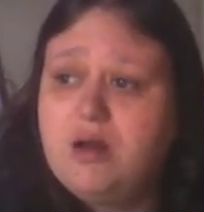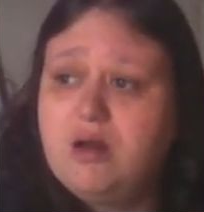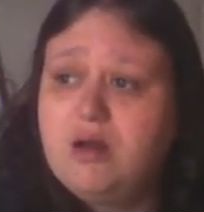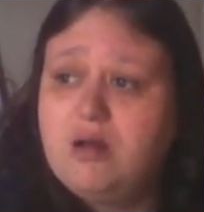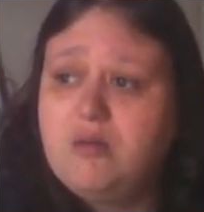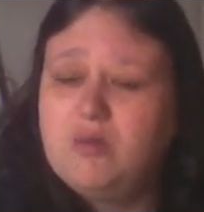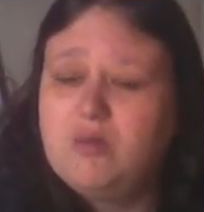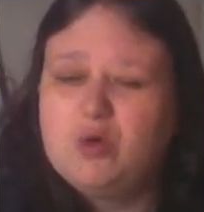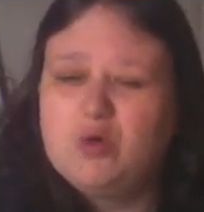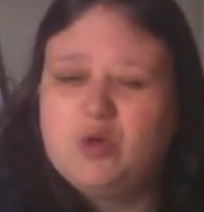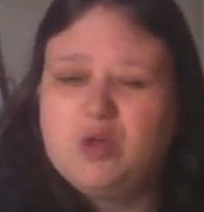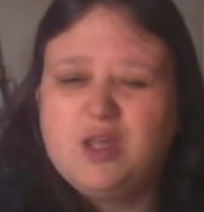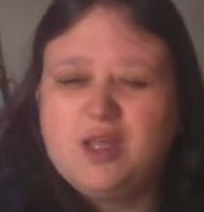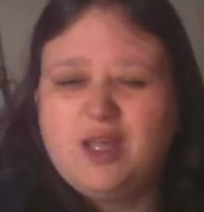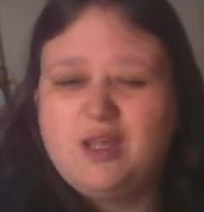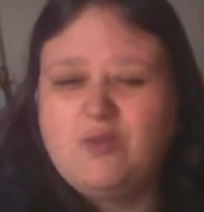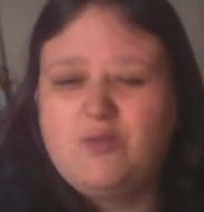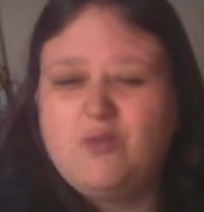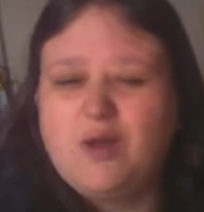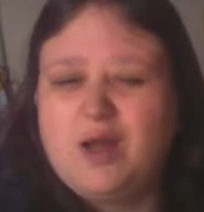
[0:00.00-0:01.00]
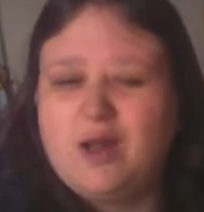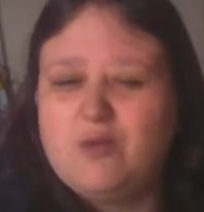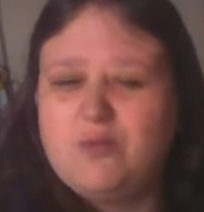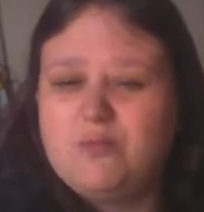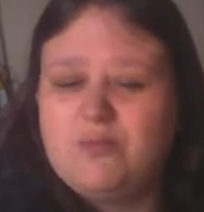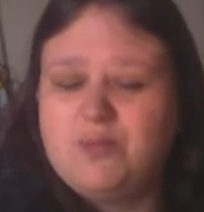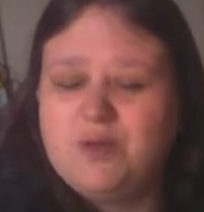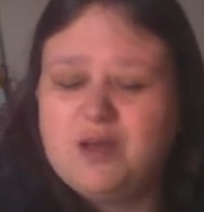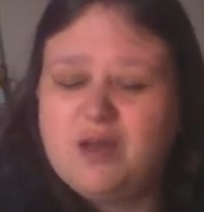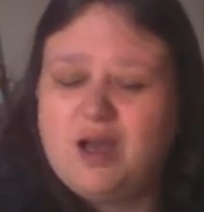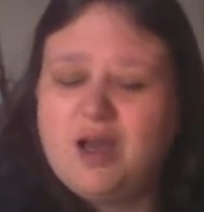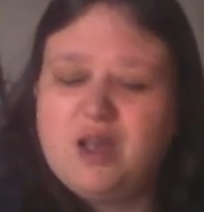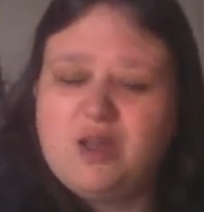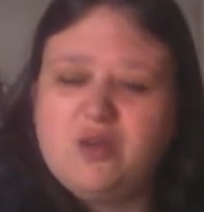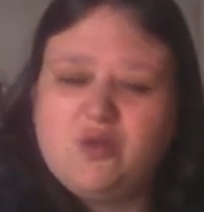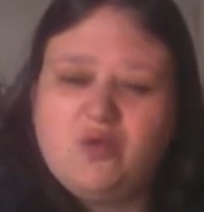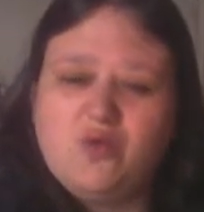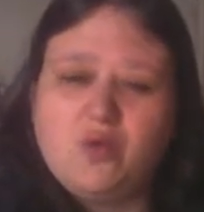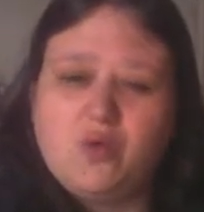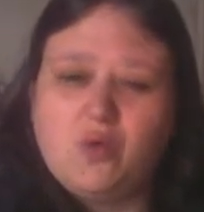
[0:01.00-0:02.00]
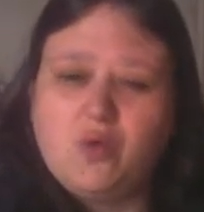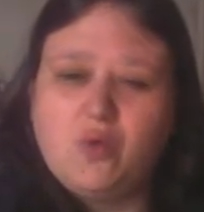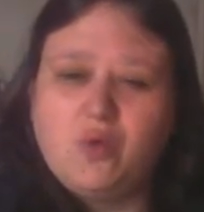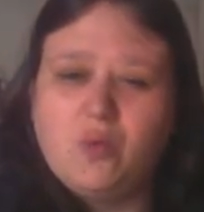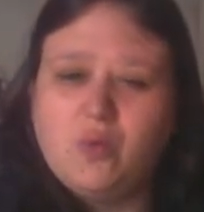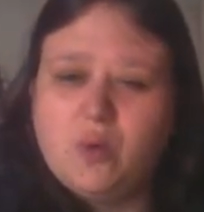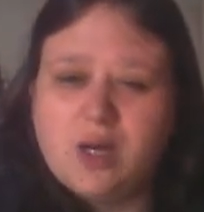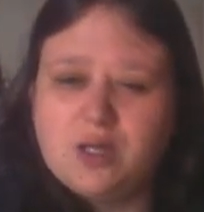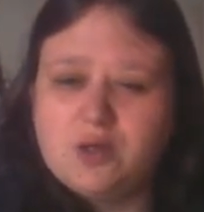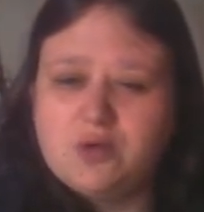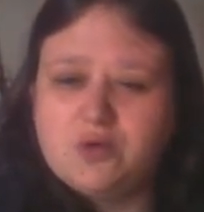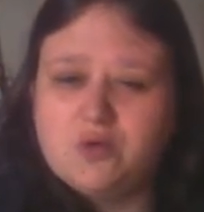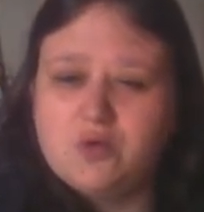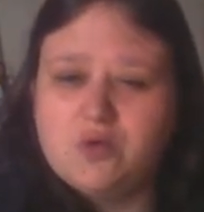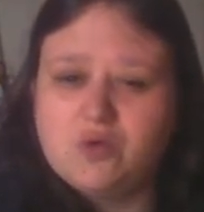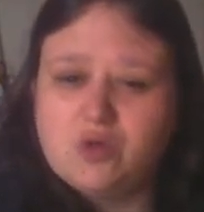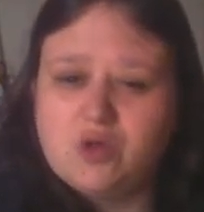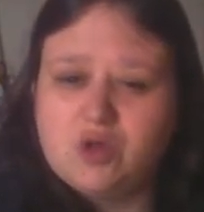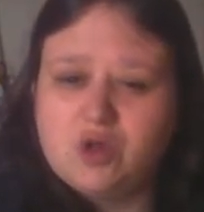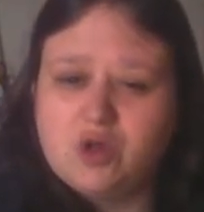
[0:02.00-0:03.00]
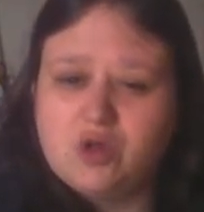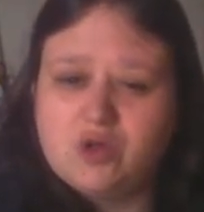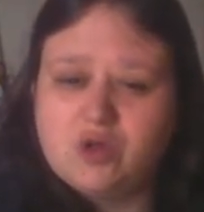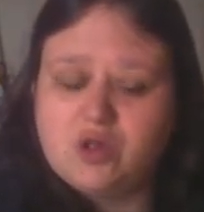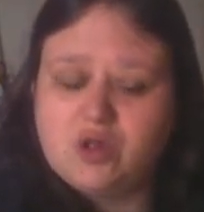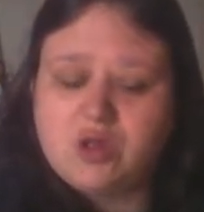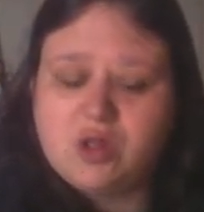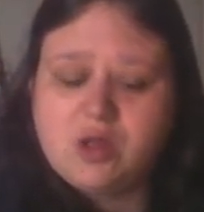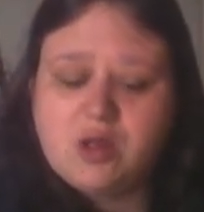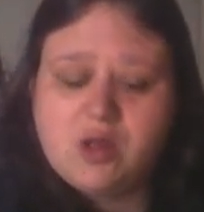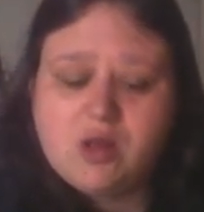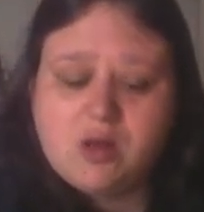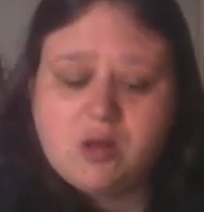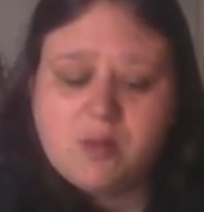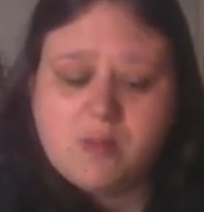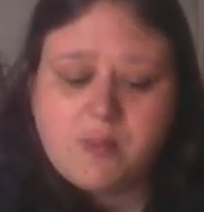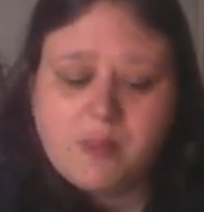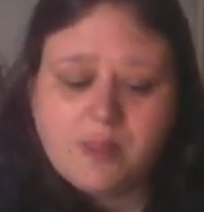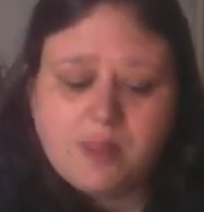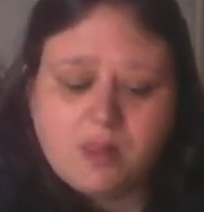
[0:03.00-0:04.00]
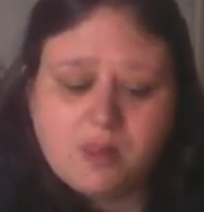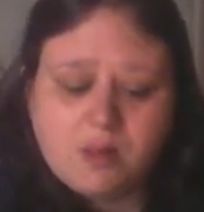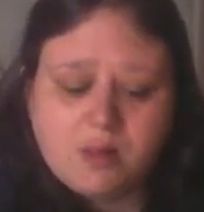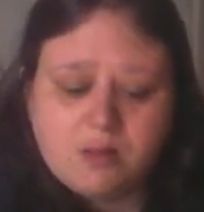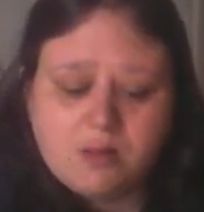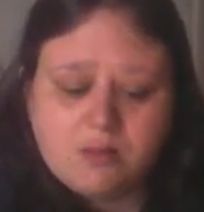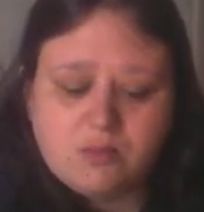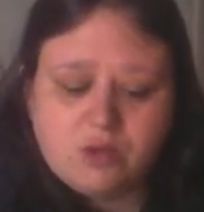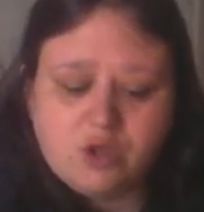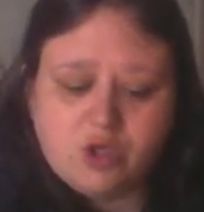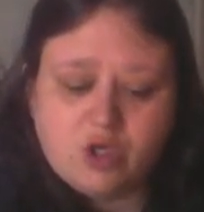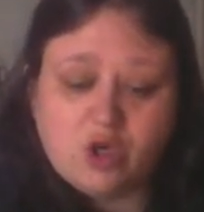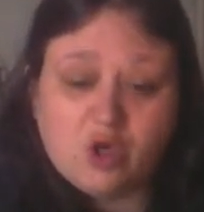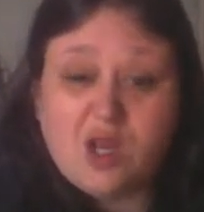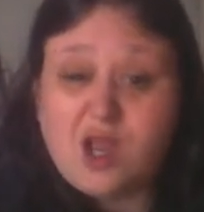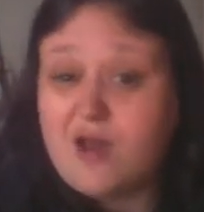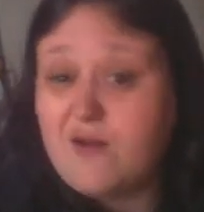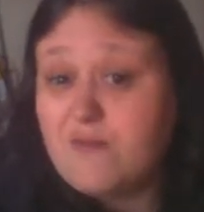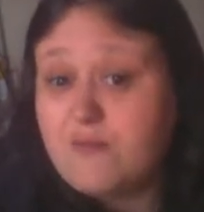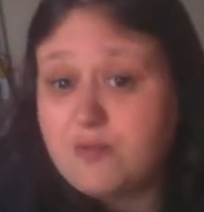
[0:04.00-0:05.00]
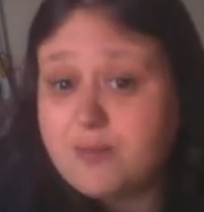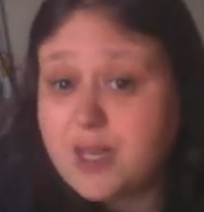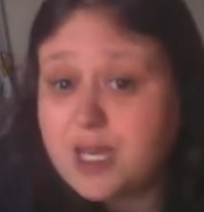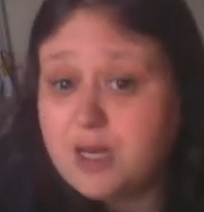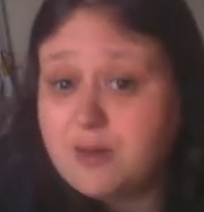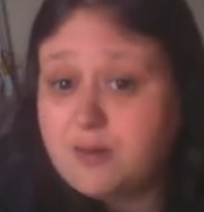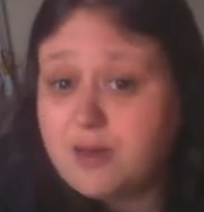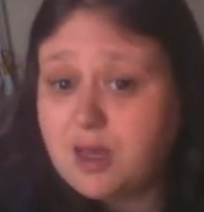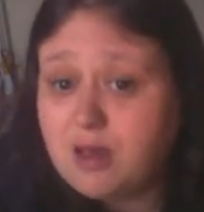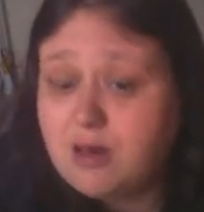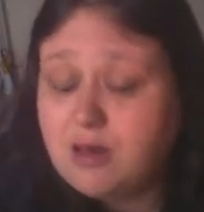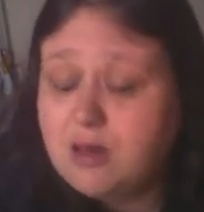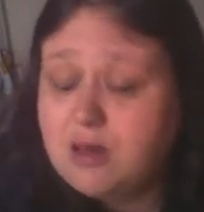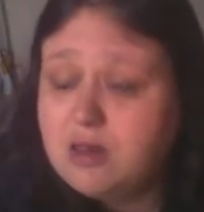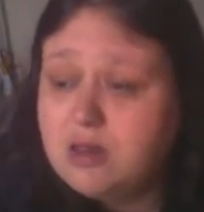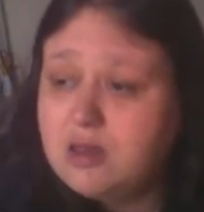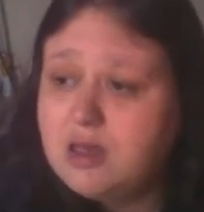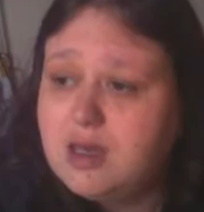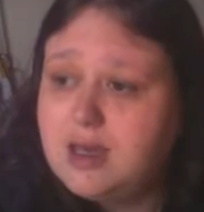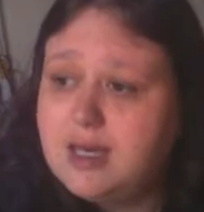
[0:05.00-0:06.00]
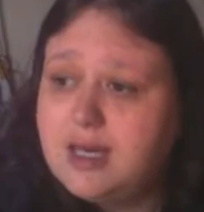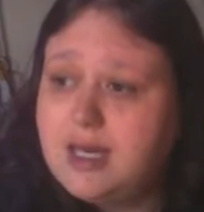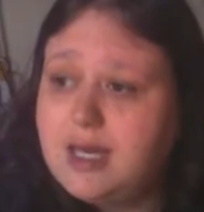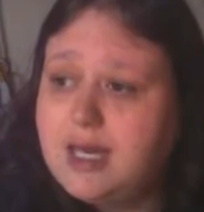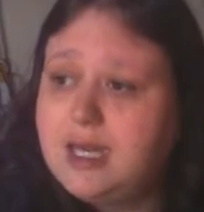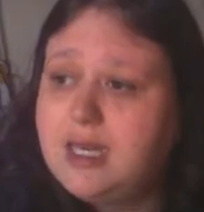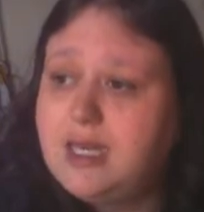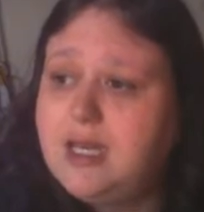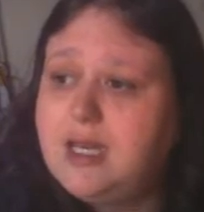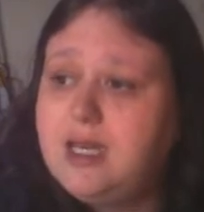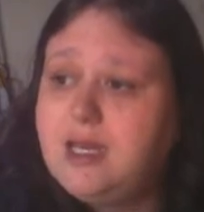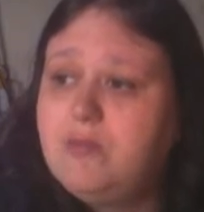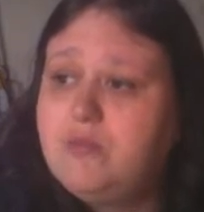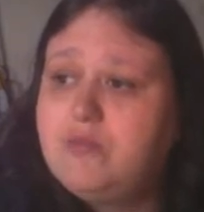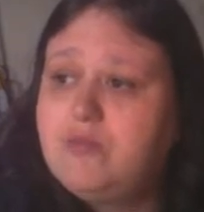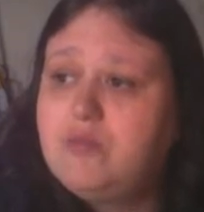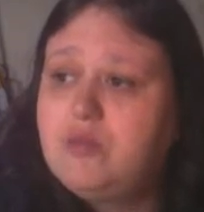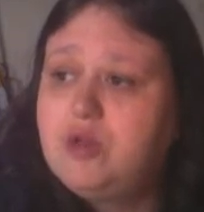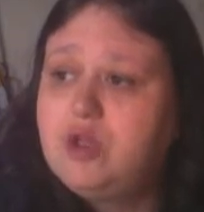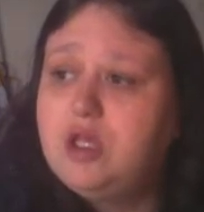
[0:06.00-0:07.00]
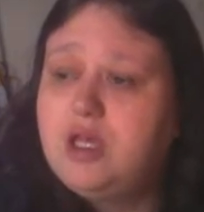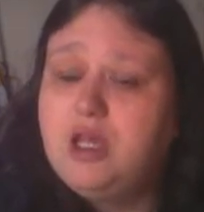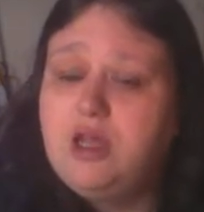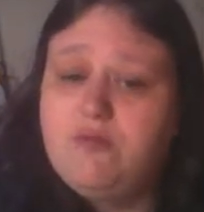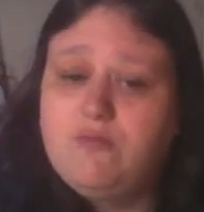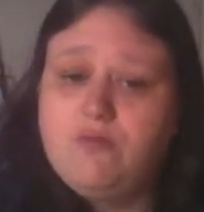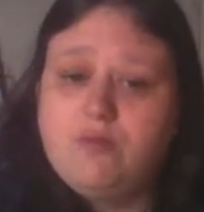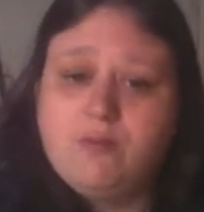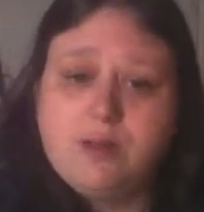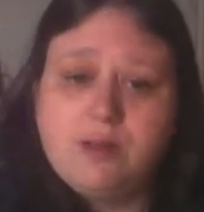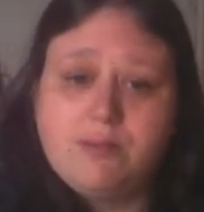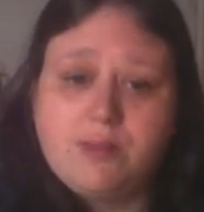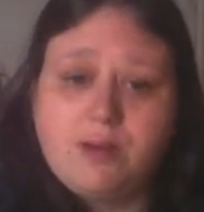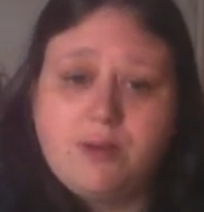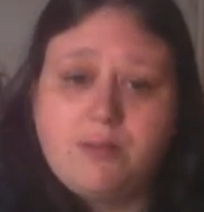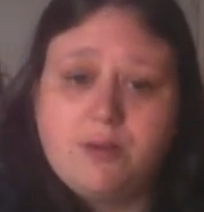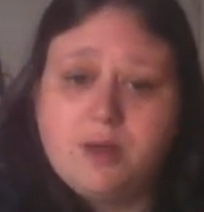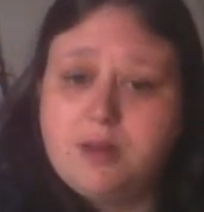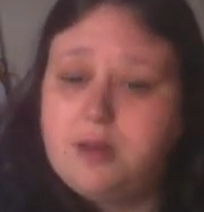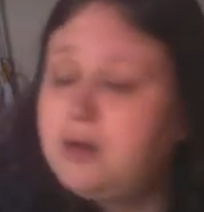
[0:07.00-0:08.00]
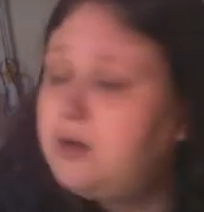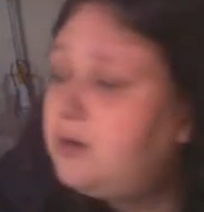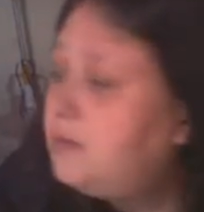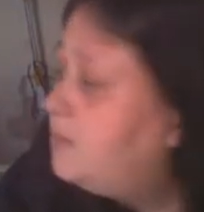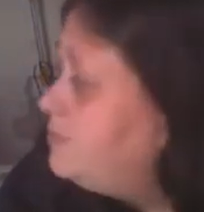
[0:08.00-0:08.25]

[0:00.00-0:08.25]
well, she did want him, but I don't know, she couldn't have him anymore, and she gave him to my brother,